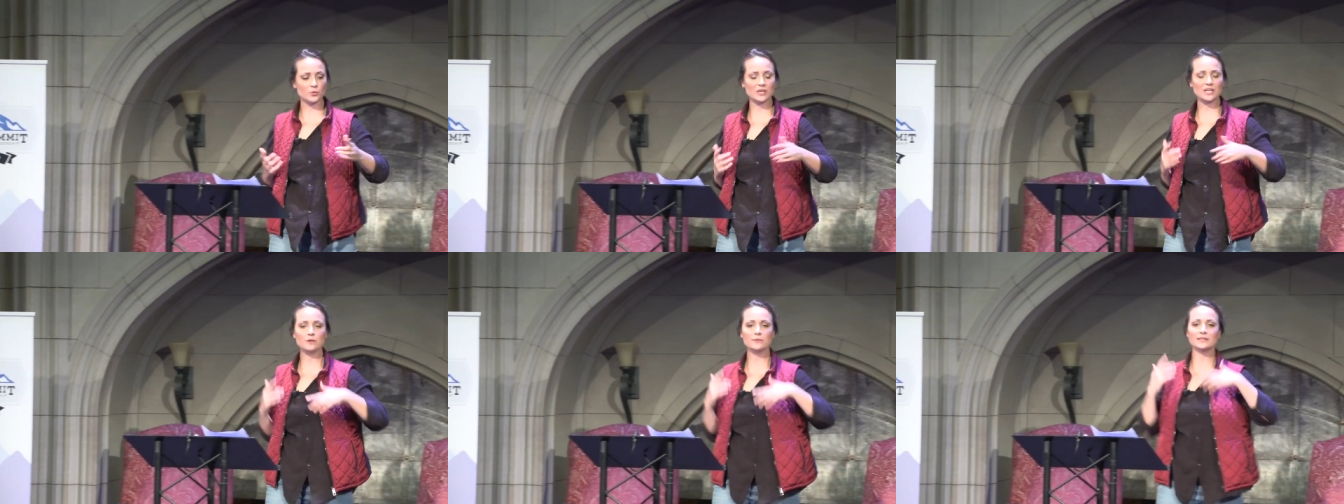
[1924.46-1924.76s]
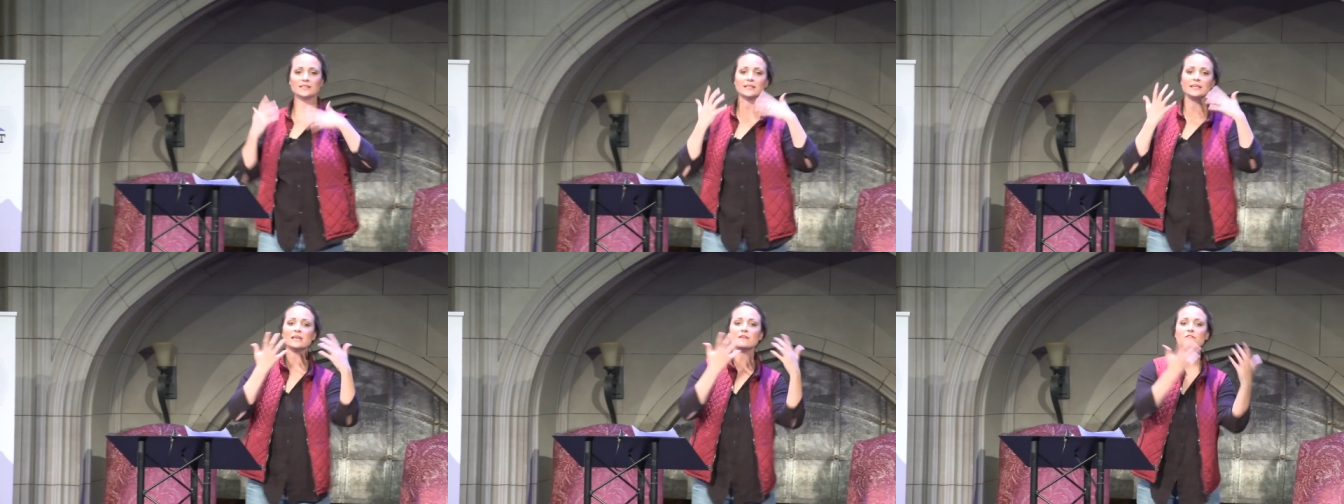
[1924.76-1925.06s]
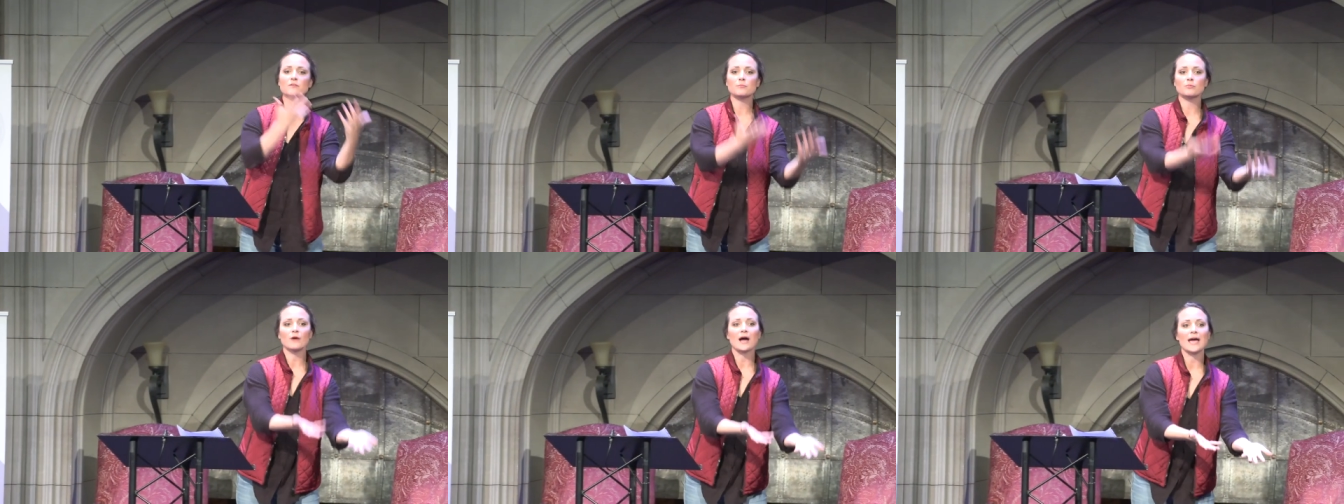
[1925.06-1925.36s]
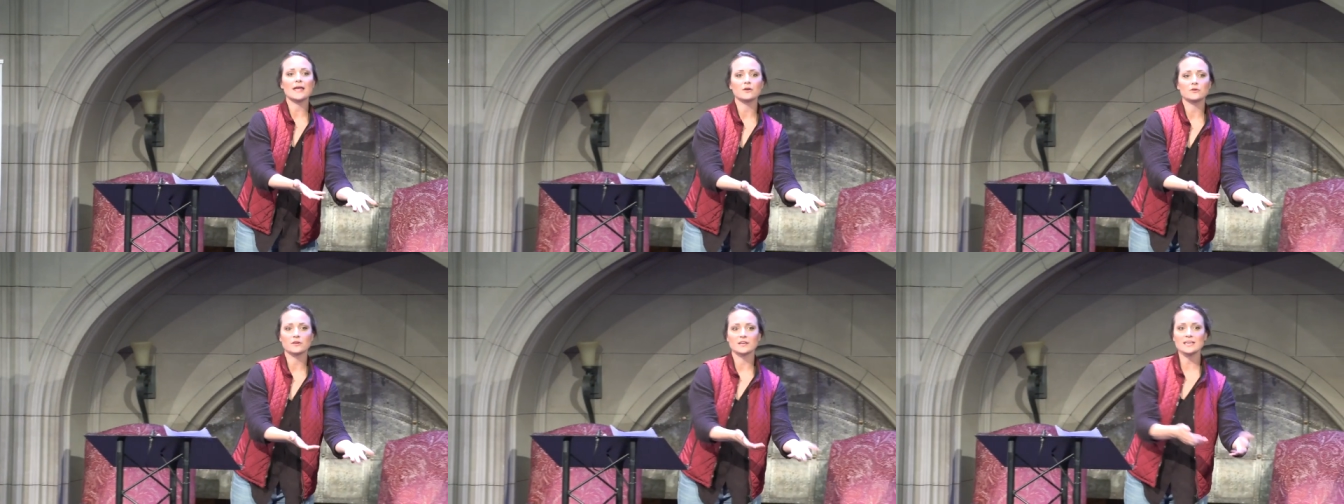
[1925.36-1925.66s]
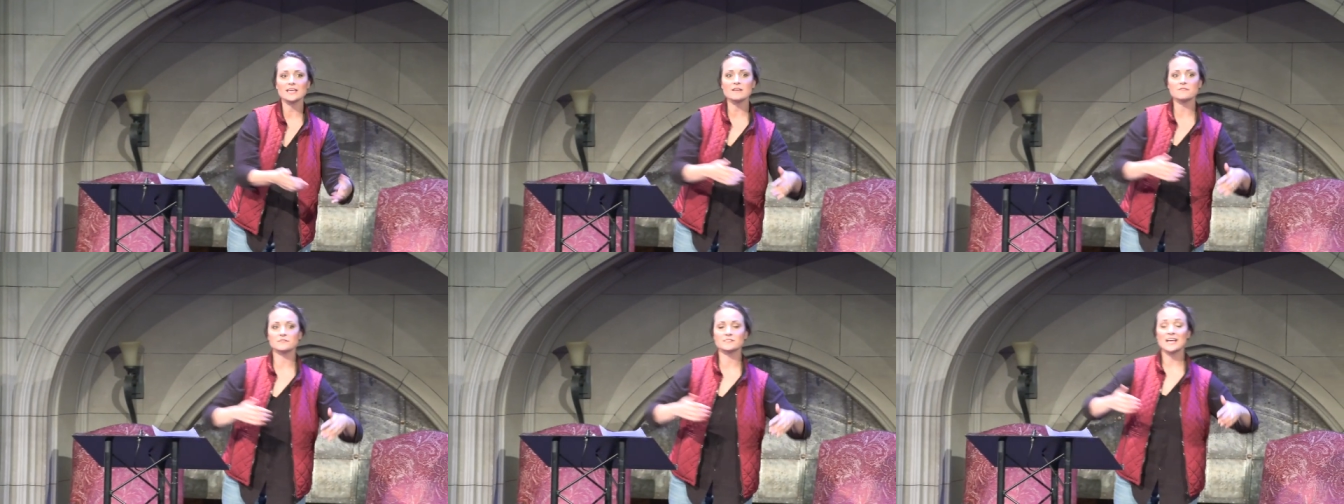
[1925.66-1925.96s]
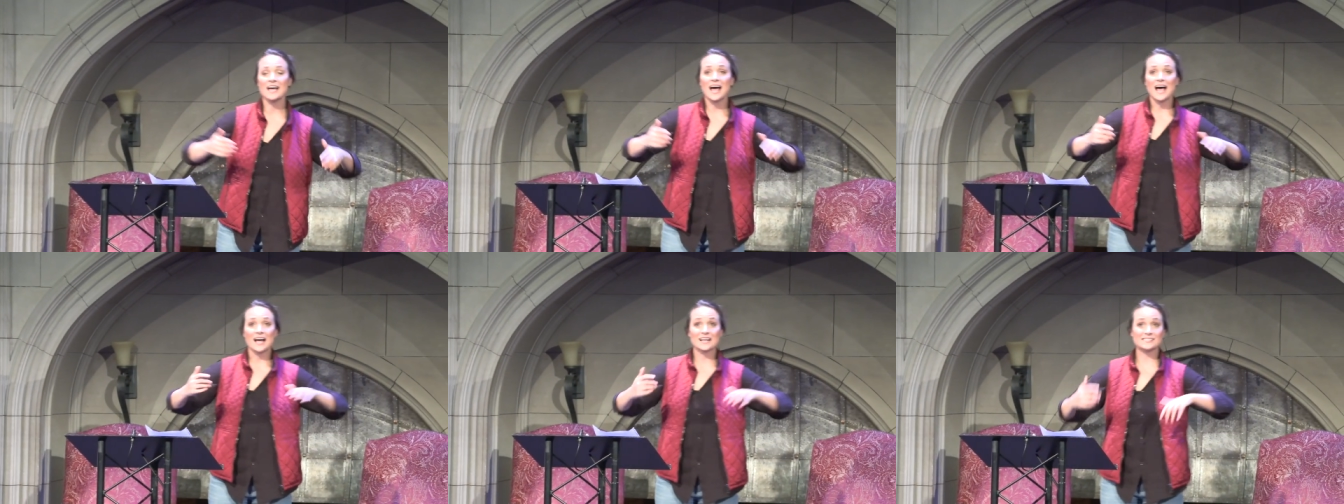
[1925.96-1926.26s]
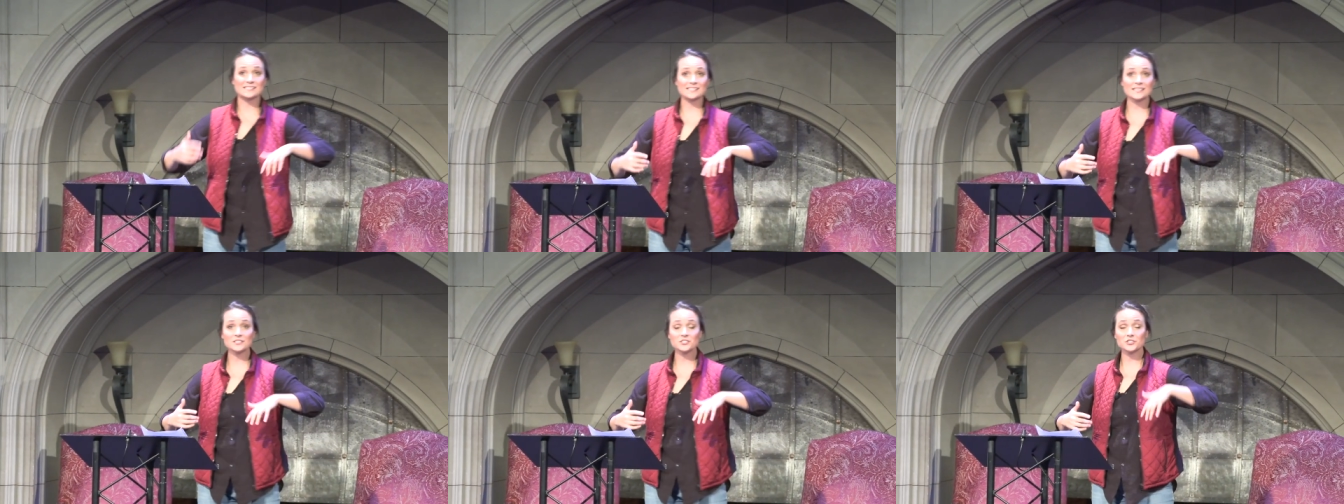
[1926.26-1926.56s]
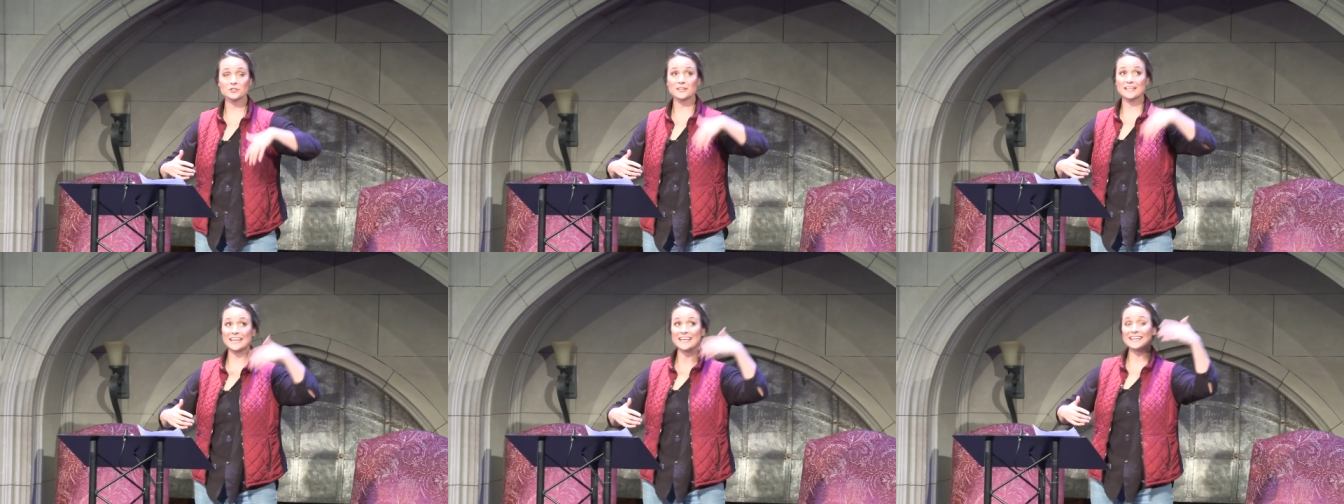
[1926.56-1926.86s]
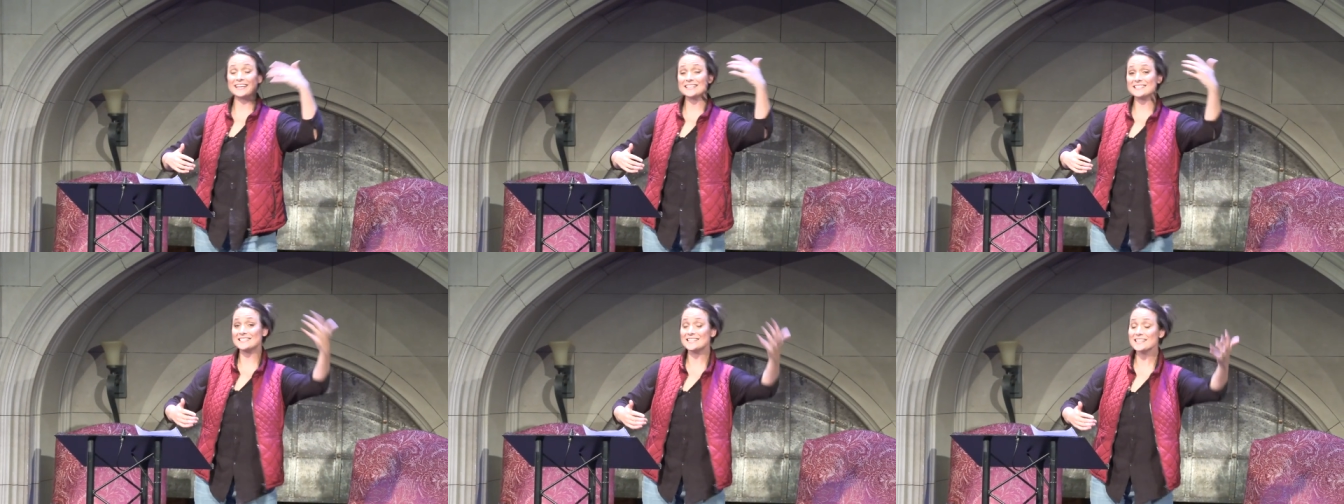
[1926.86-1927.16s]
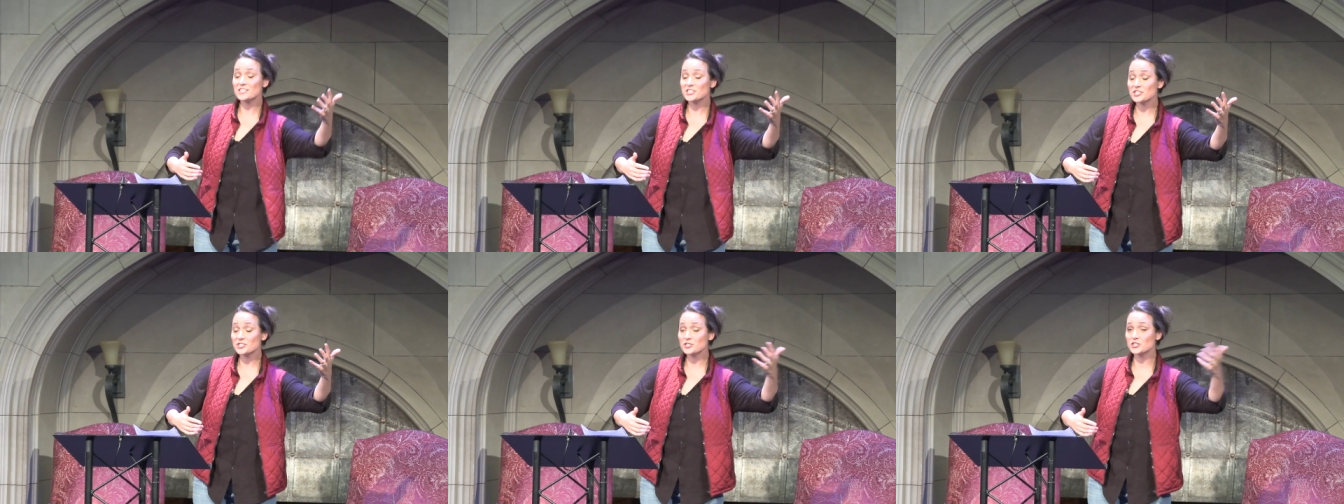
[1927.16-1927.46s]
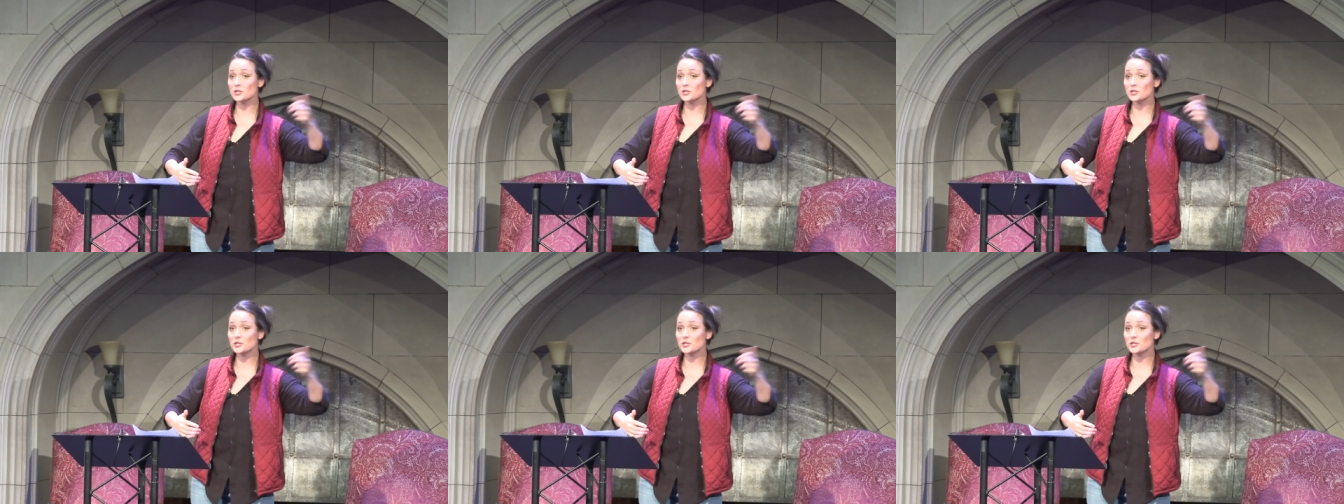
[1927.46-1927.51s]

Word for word: he would leave a bridal gift, essentially in addition